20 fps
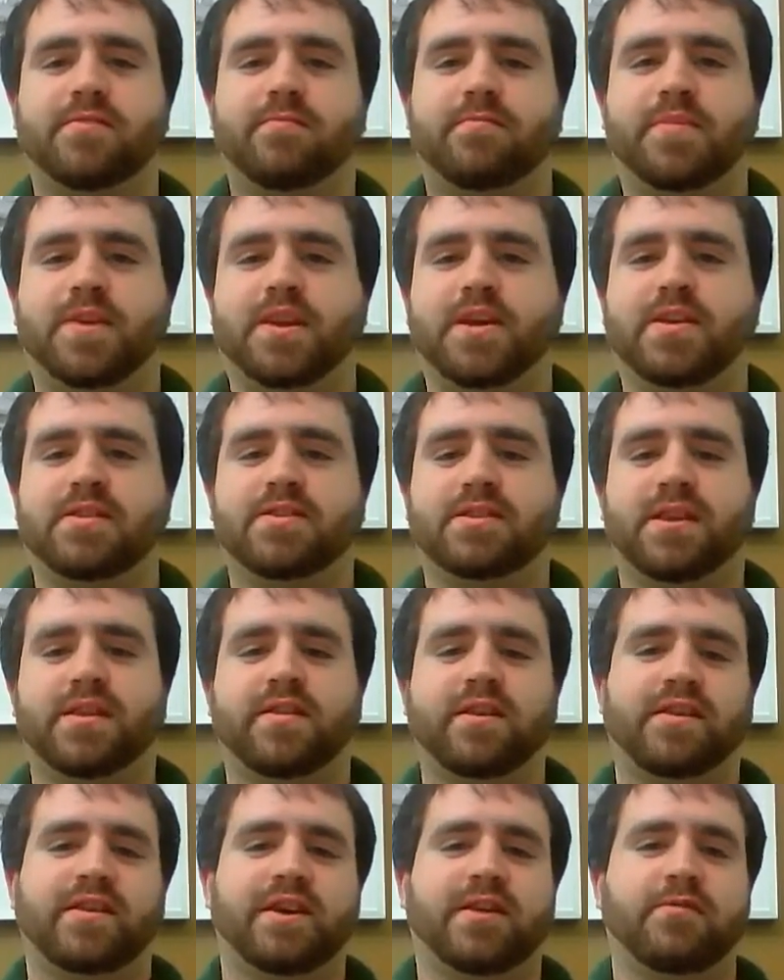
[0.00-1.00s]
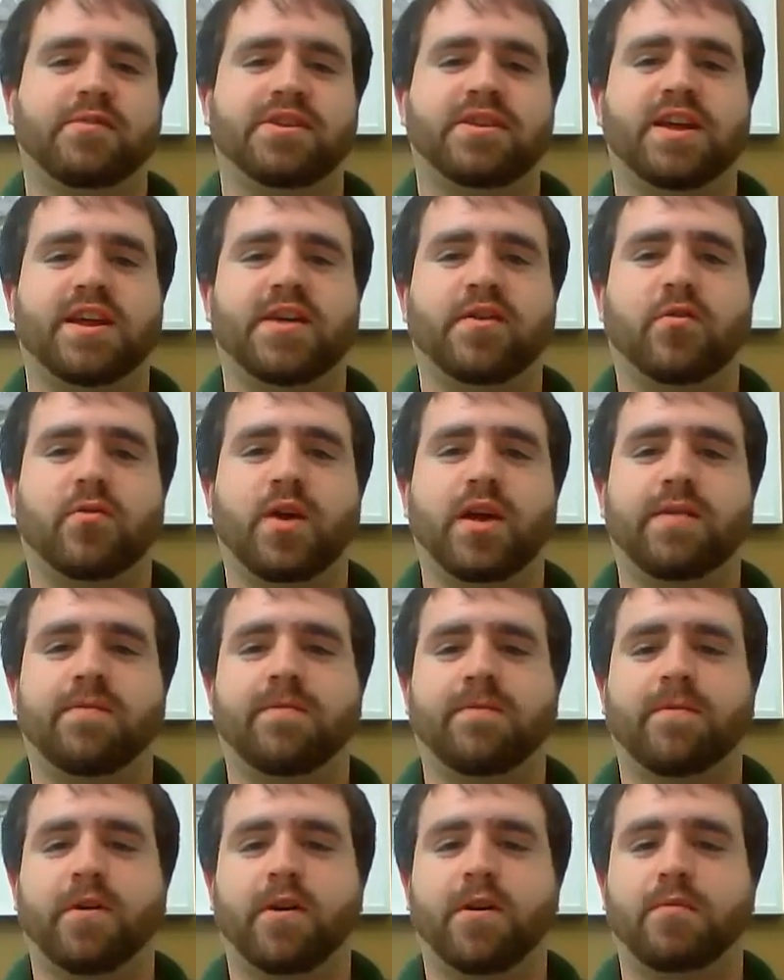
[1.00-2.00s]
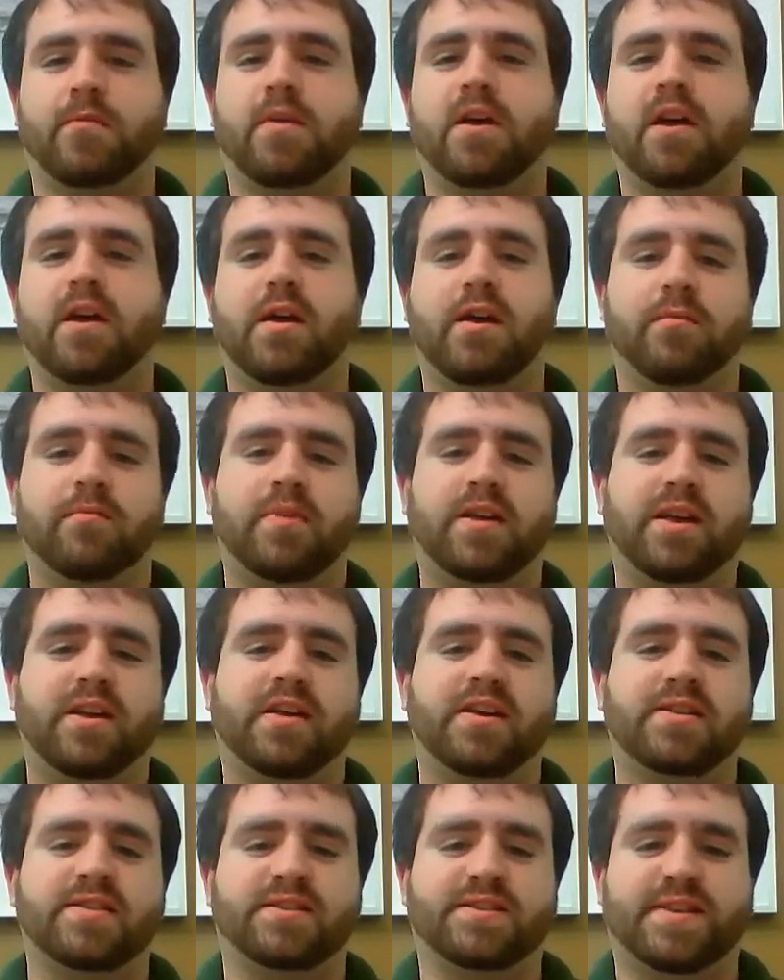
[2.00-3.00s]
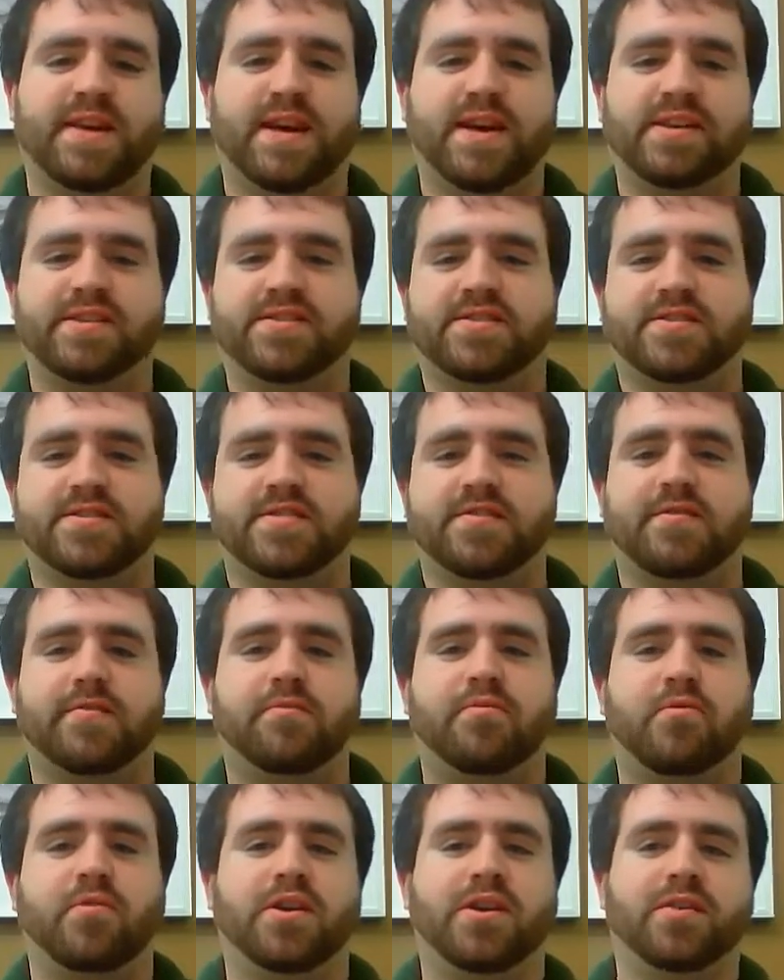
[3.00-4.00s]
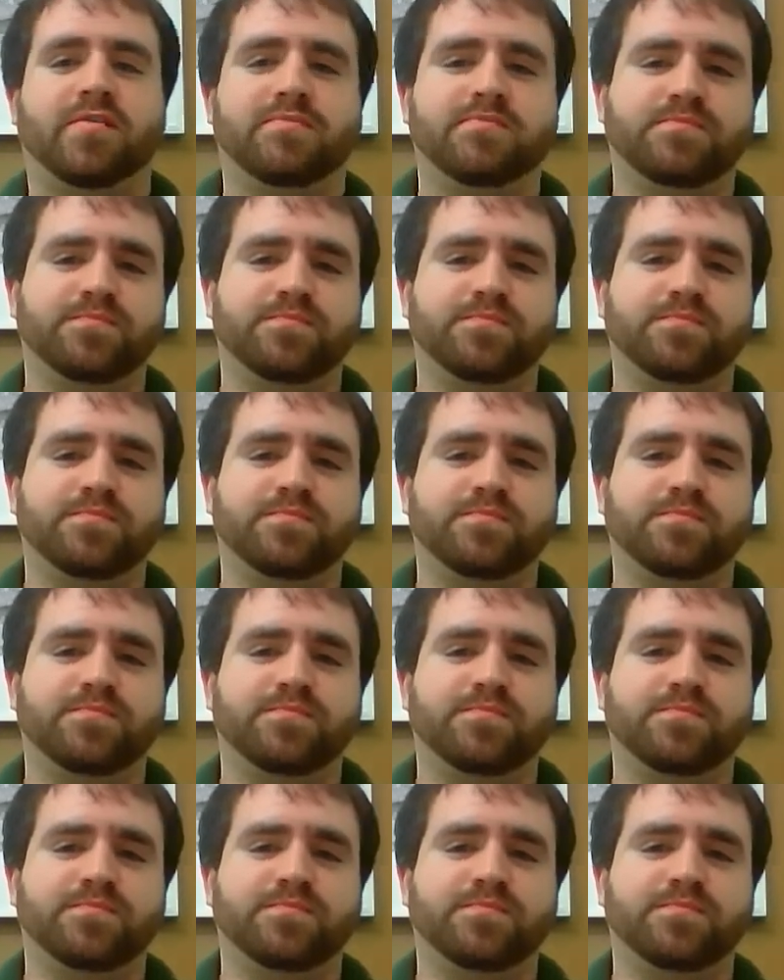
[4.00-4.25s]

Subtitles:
because they think that would take away from being concise and to the point.